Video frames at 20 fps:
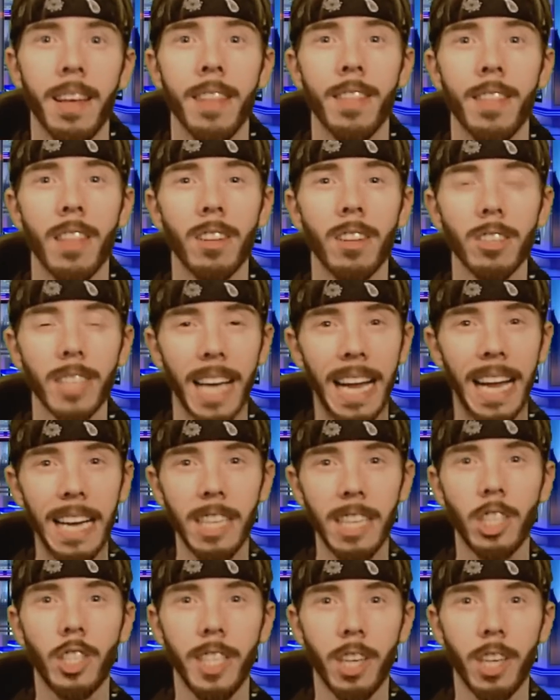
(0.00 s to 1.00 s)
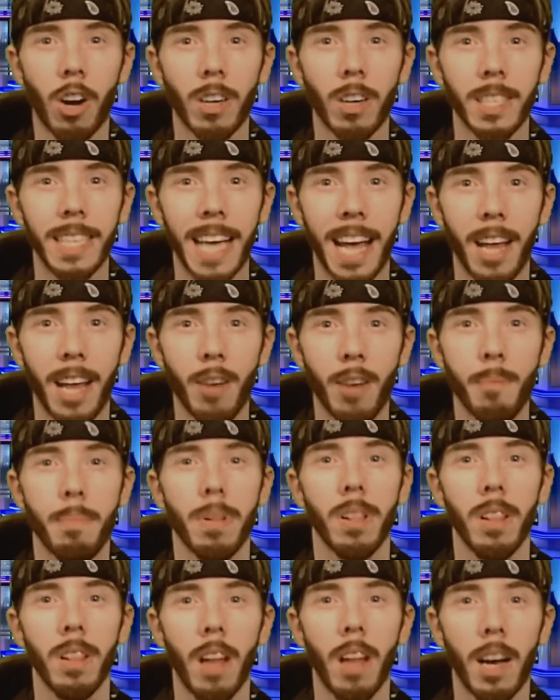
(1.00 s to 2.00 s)
then there's HDR10
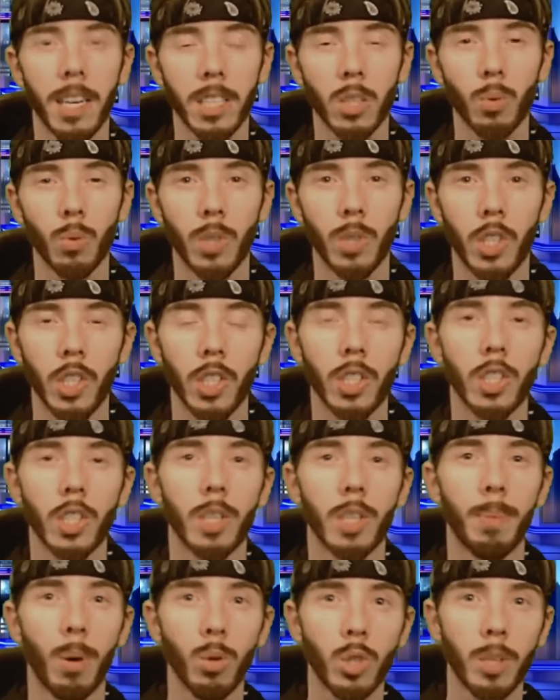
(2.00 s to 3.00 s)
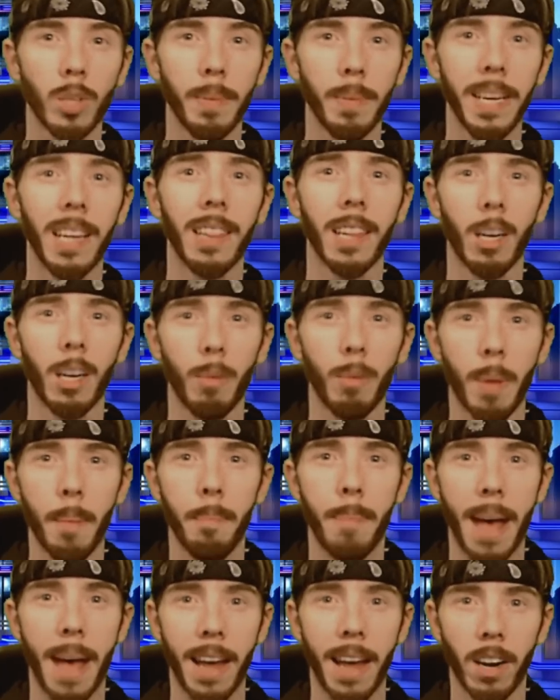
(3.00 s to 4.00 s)
Plus, which is supposed to be a little
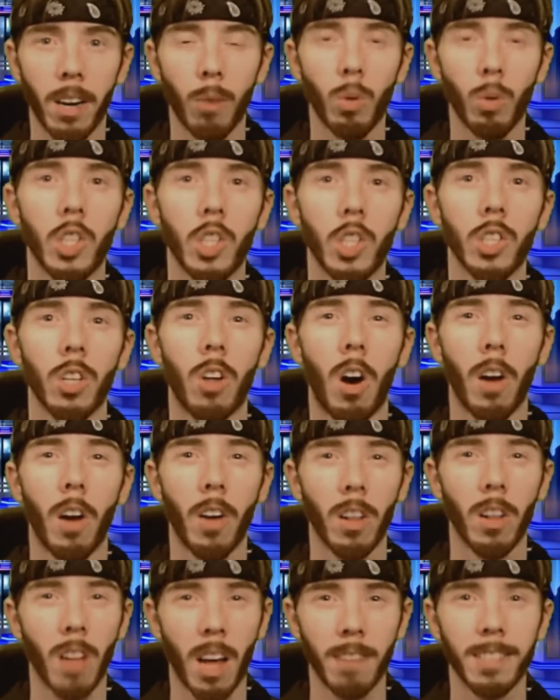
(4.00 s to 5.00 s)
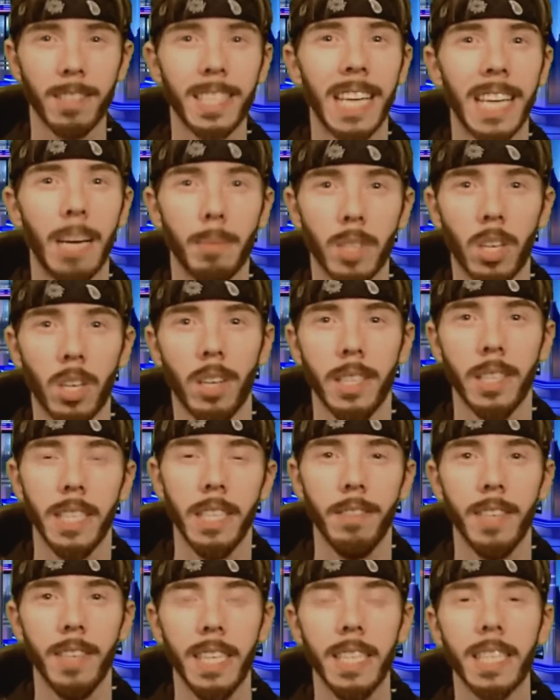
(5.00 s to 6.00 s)
bit better, is on a lot of Samsung
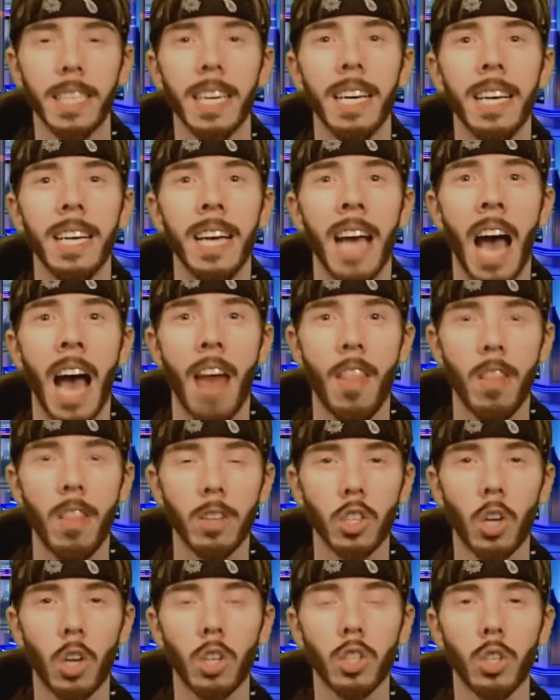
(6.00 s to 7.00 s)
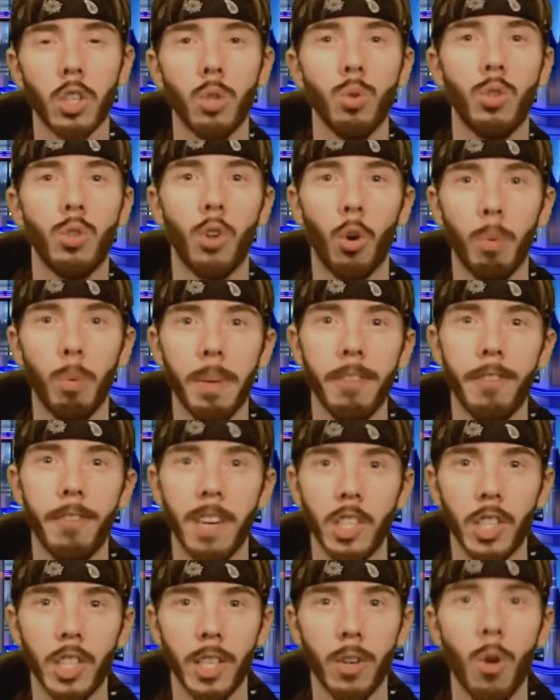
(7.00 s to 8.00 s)
TVs. And then there's also Dolby
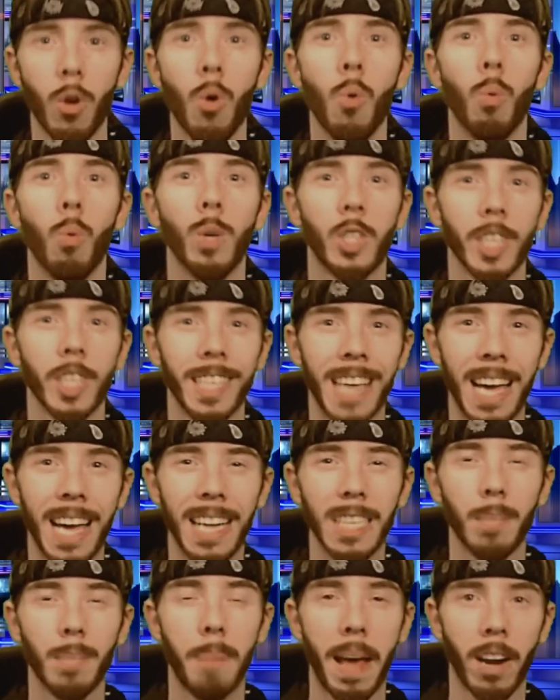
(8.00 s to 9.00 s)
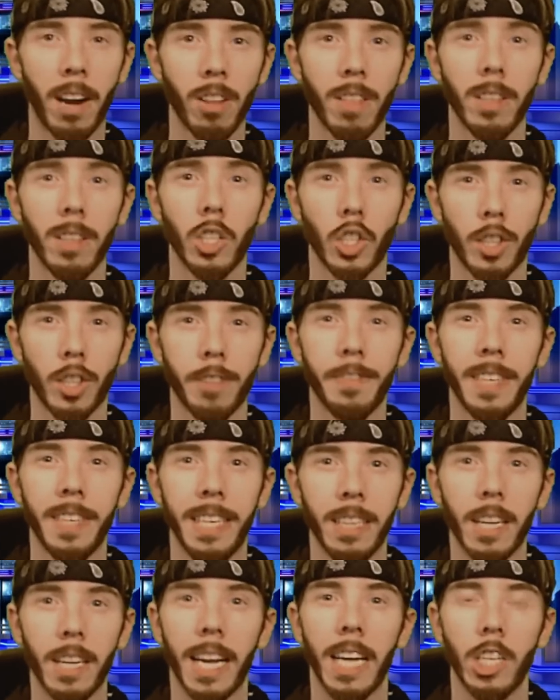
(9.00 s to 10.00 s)
Vision, which again is better than just the
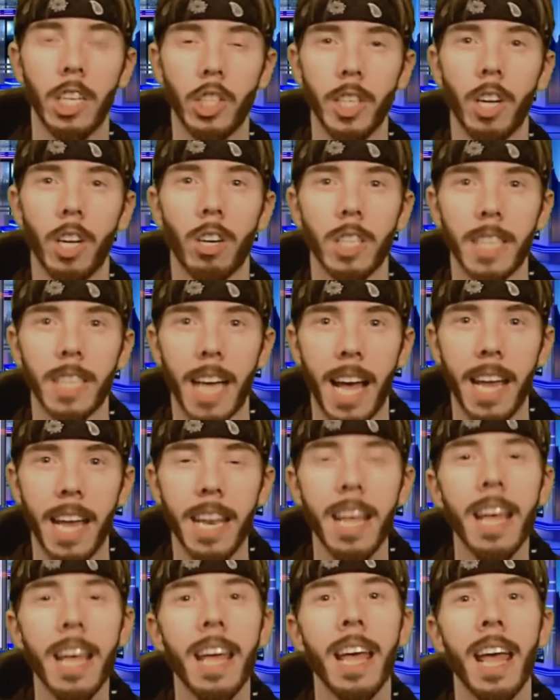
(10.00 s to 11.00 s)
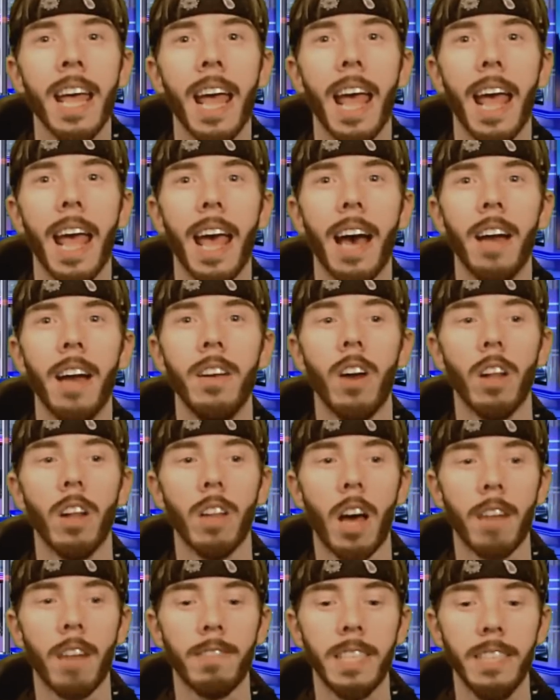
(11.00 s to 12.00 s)
vanilla HDR10. And a
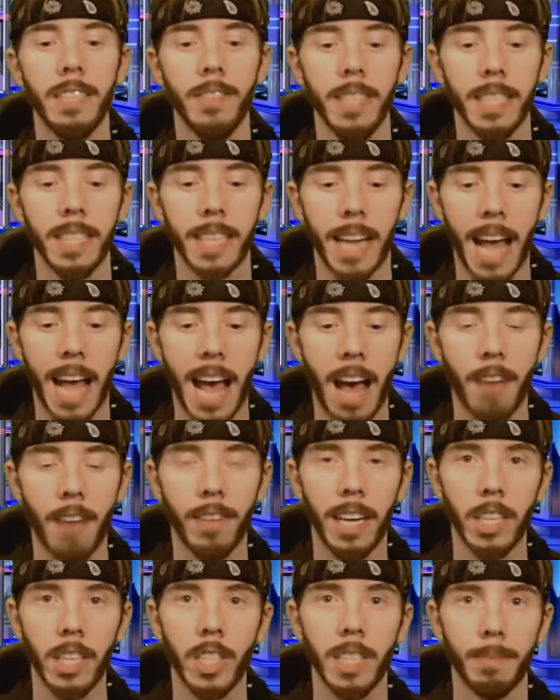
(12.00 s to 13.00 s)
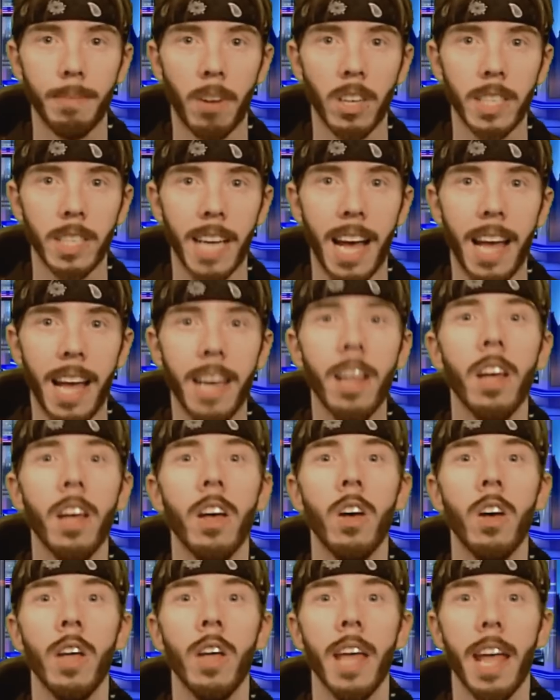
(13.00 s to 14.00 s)
lot of TVs that have HDR10,
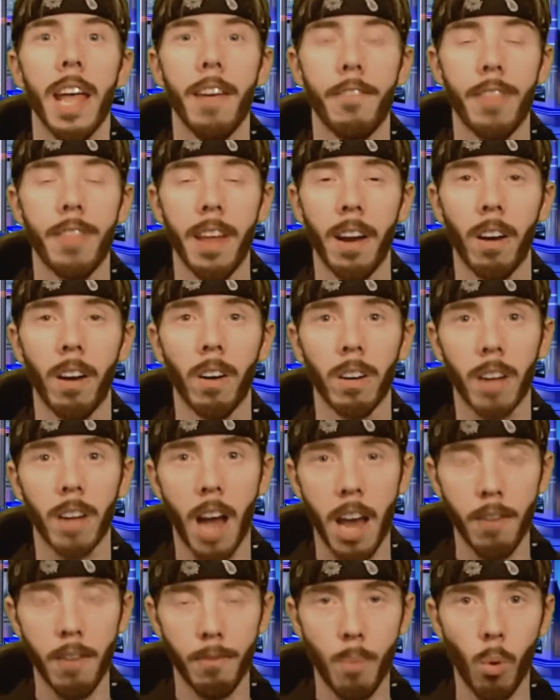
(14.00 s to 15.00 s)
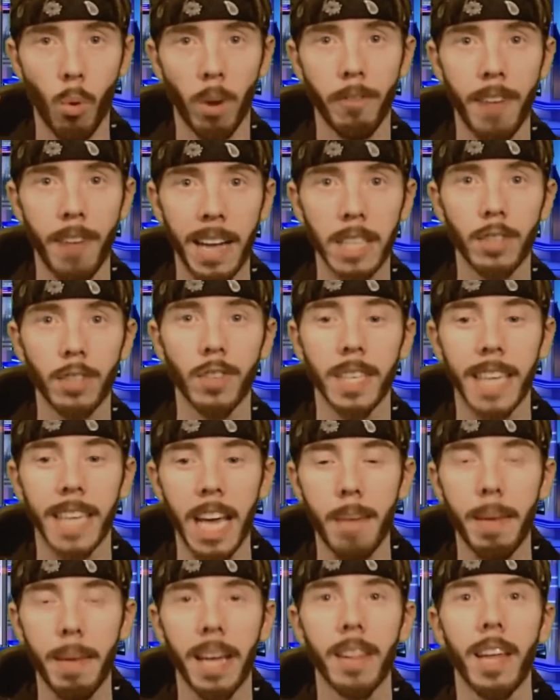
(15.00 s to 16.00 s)
if they're kind of more advanced for
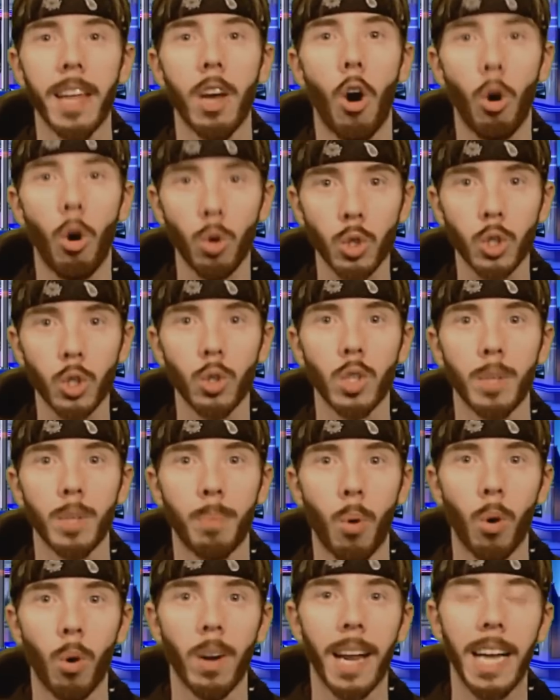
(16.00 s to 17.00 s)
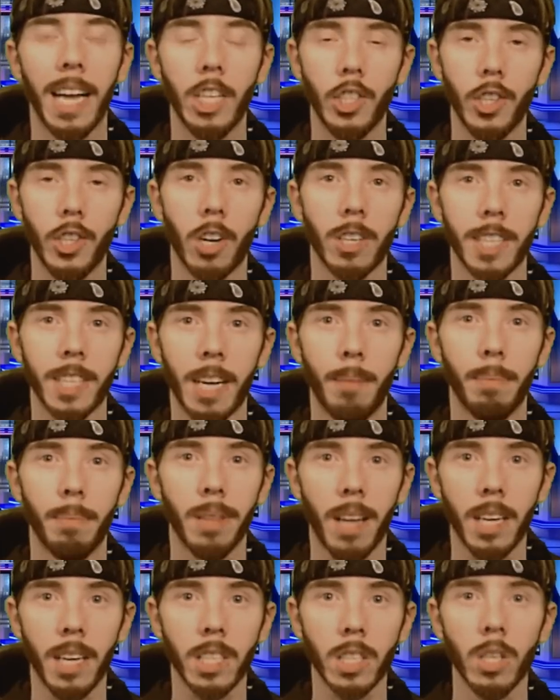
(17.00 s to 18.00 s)
gaming, they also support HDR10
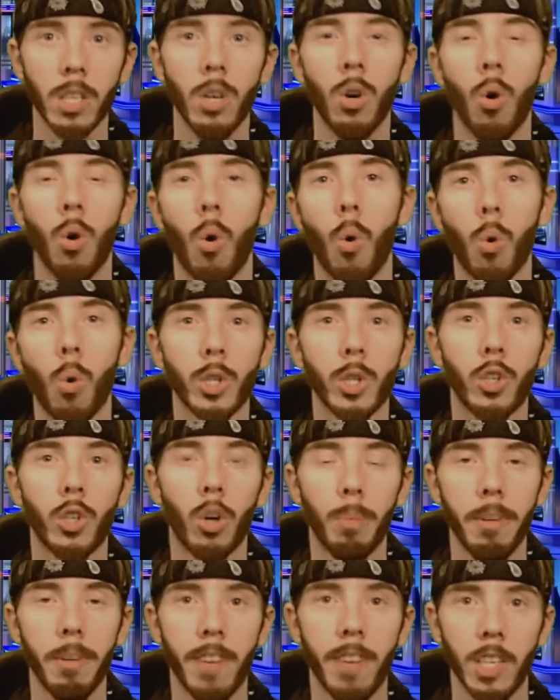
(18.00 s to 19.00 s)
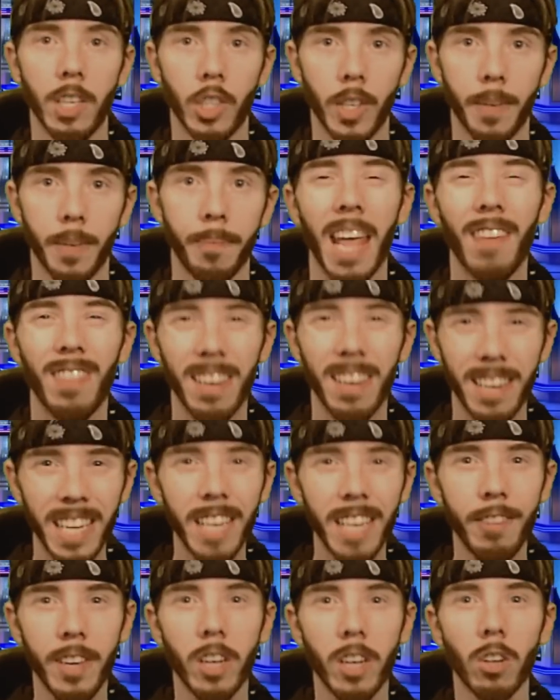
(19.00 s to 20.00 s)
Plus or Dolby Vision. If the
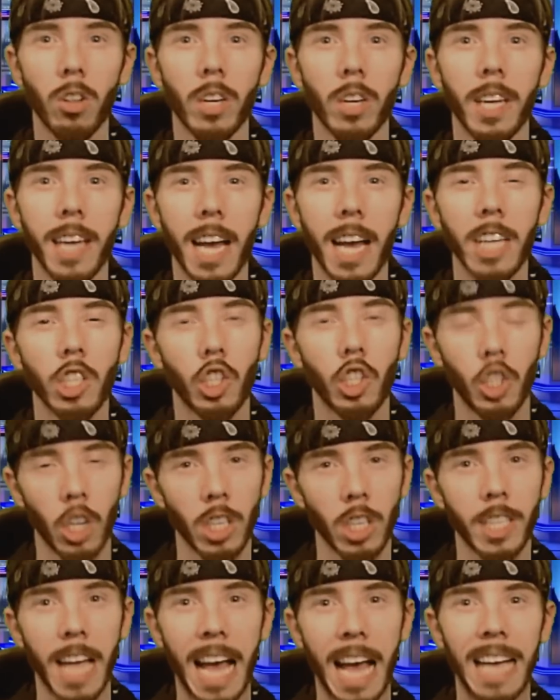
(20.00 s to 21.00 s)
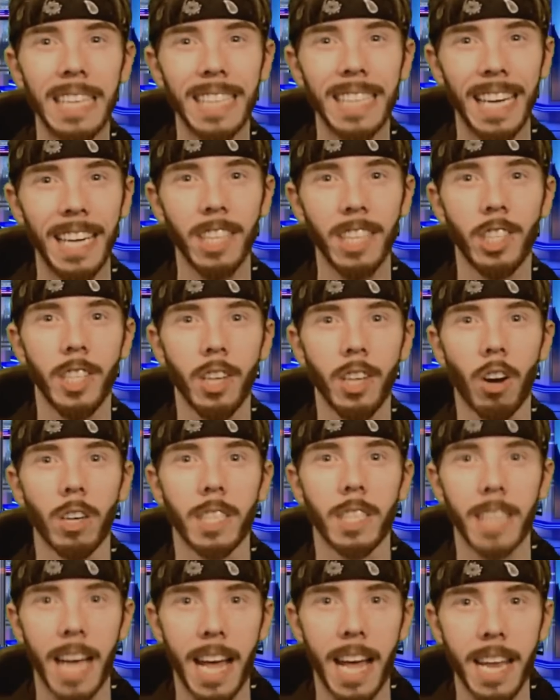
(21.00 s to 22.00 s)
TV you're looking at just has
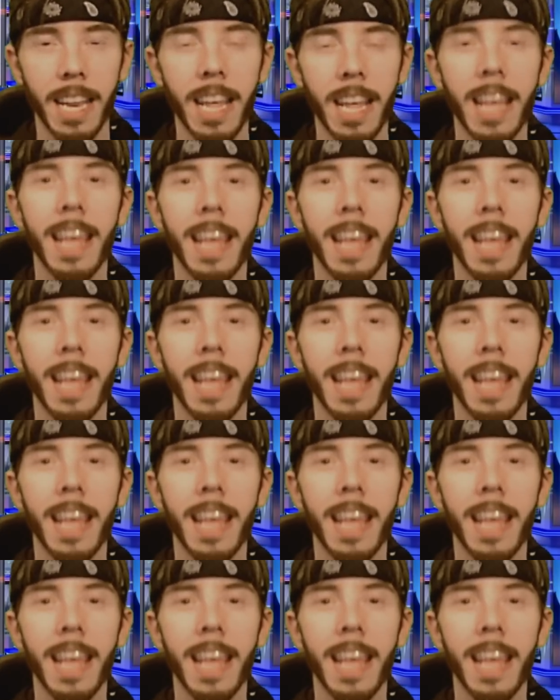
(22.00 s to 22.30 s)
HDR10,